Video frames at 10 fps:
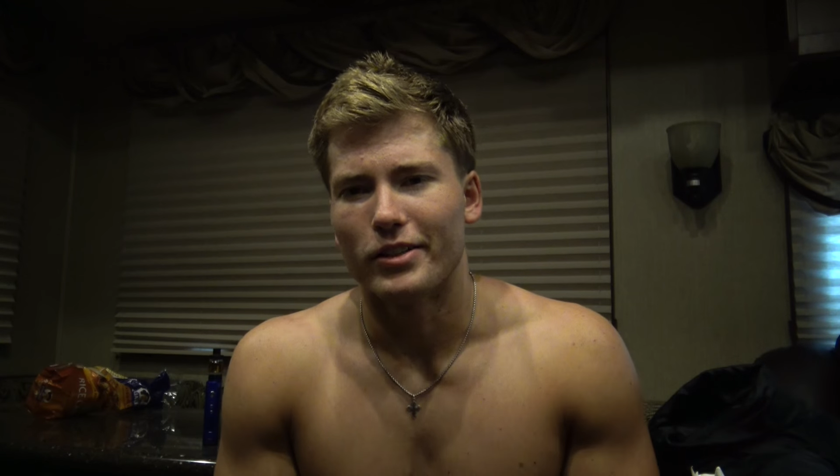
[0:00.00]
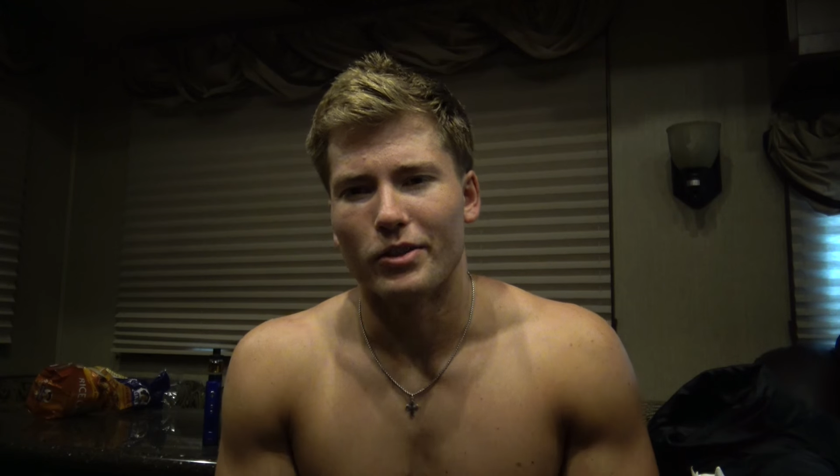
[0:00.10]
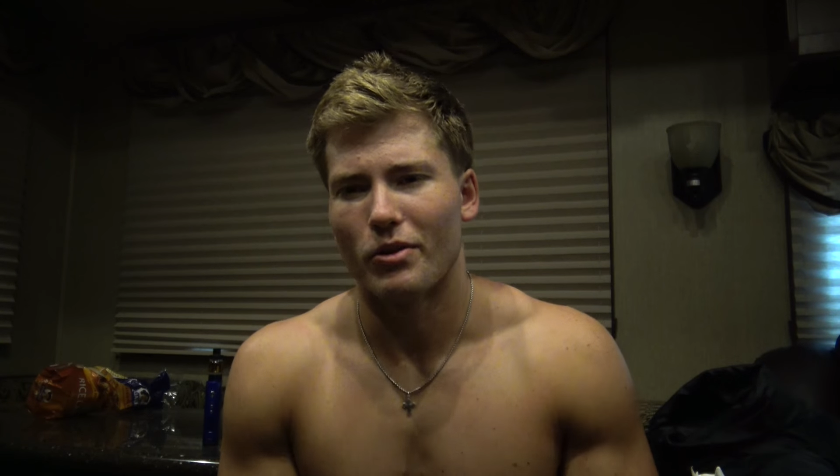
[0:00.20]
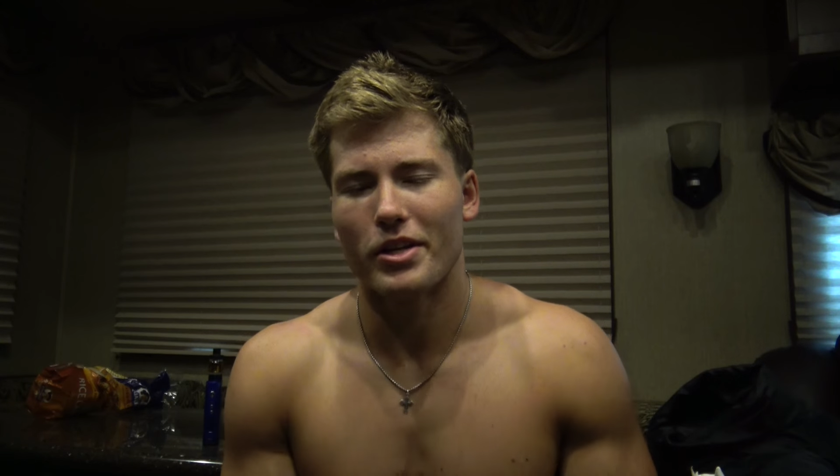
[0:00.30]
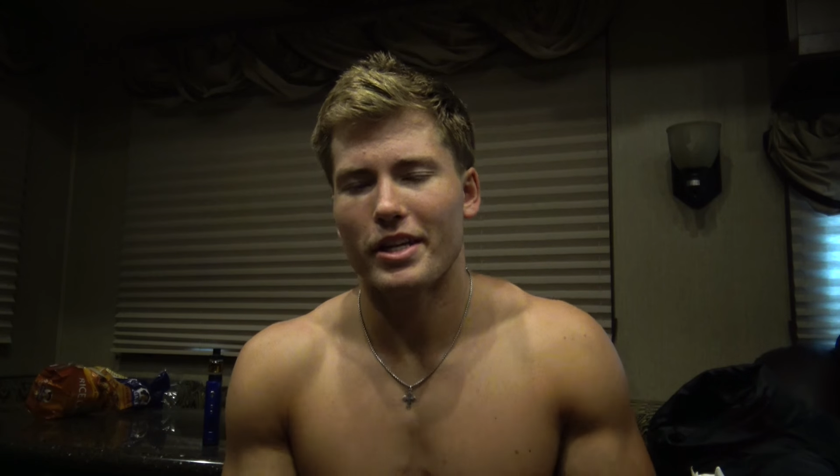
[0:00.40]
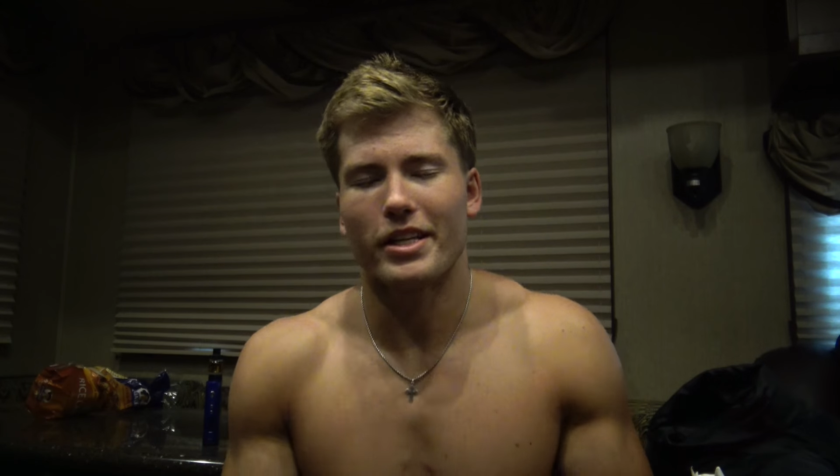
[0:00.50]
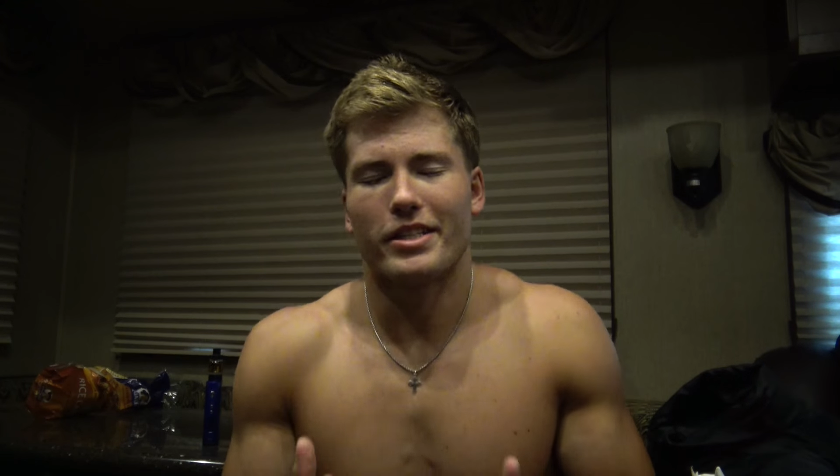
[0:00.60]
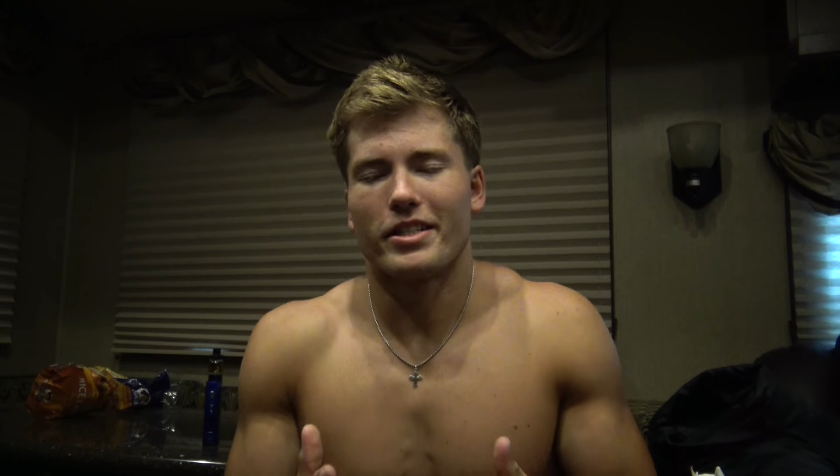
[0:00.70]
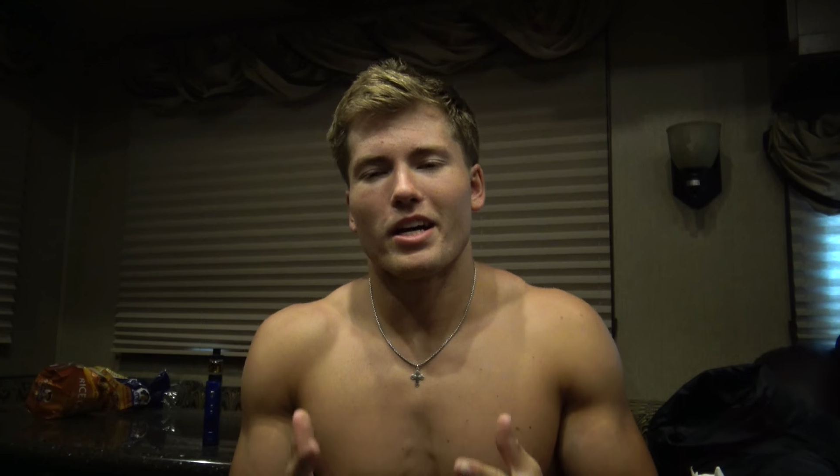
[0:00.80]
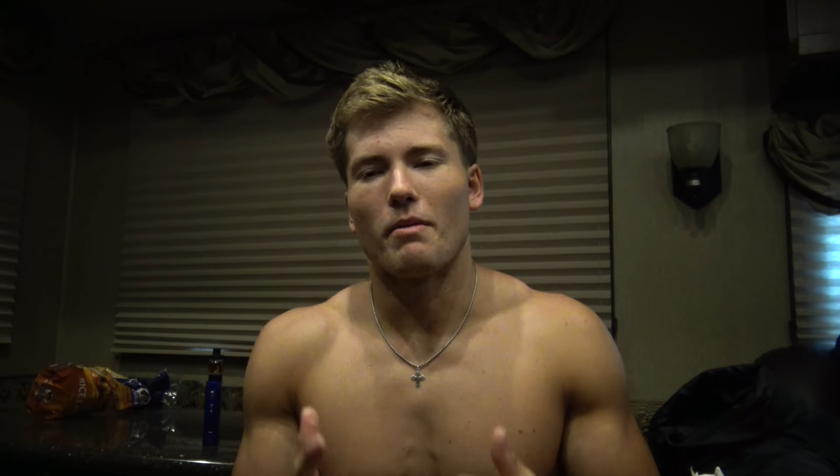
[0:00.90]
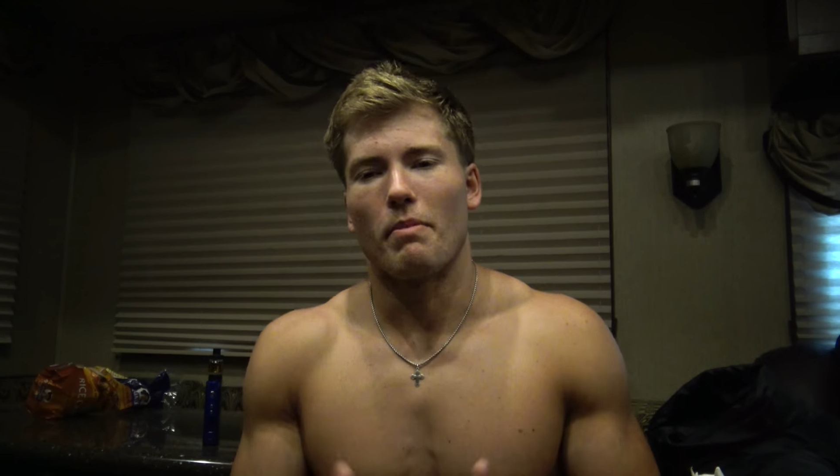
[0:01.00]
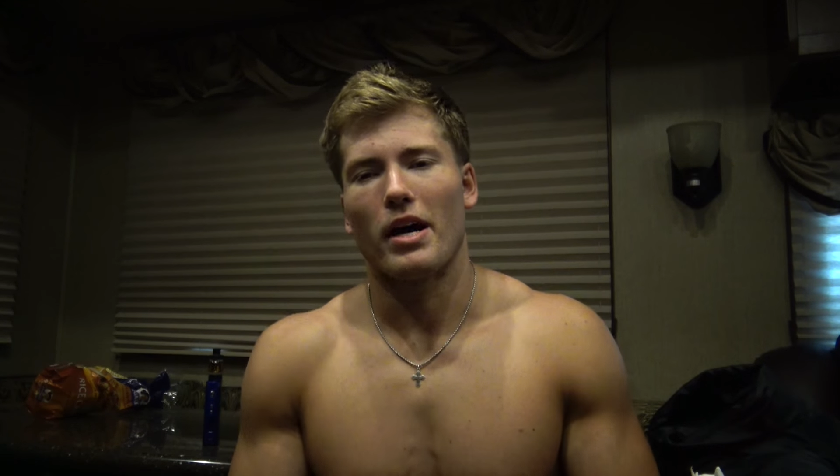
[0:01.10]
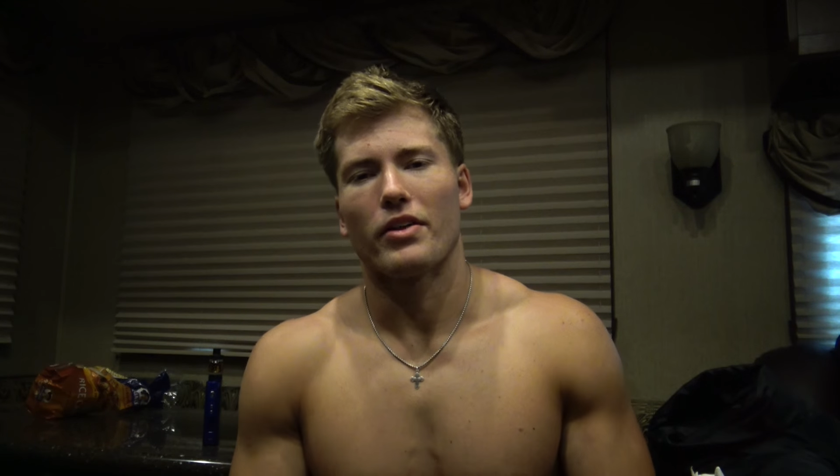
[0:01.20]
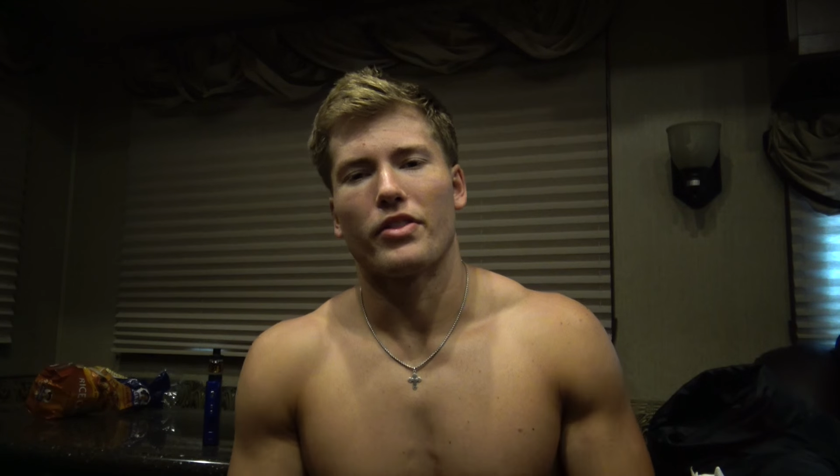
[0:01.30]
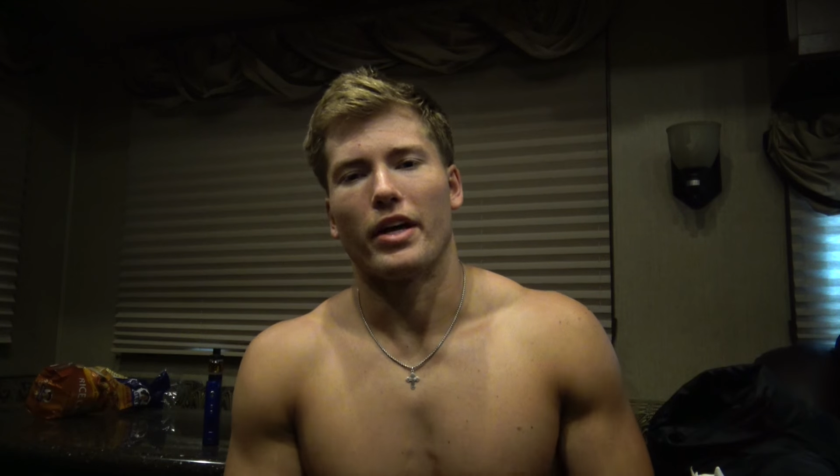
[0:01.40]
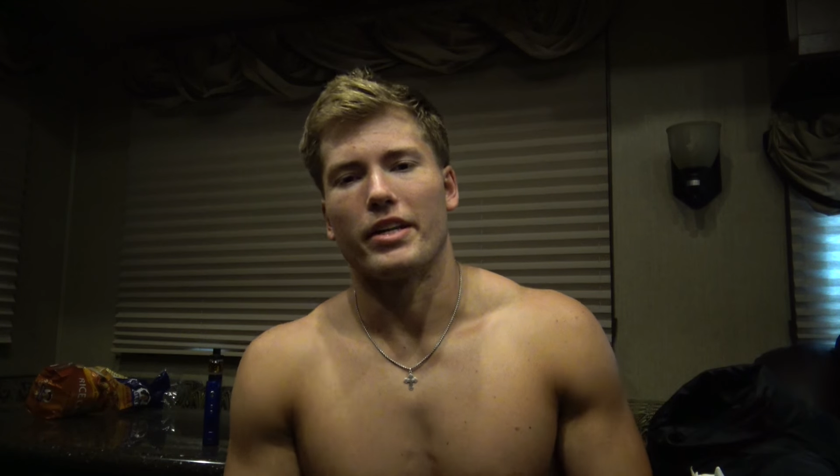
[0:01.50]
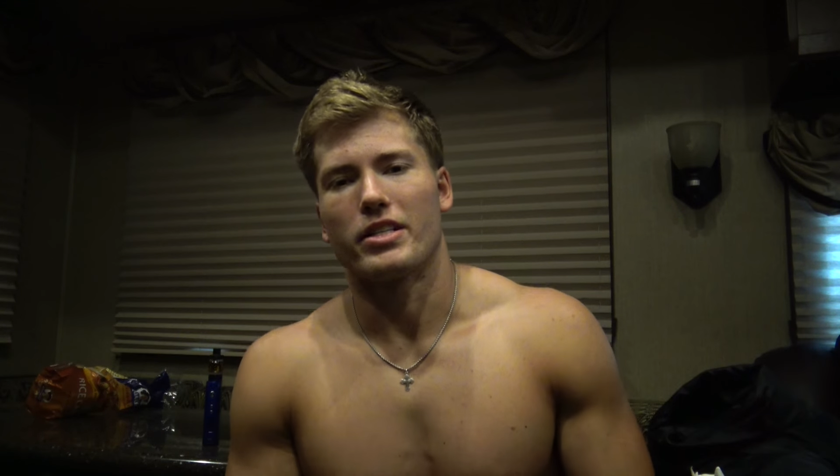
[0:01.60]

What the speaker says: You know, it's not about that.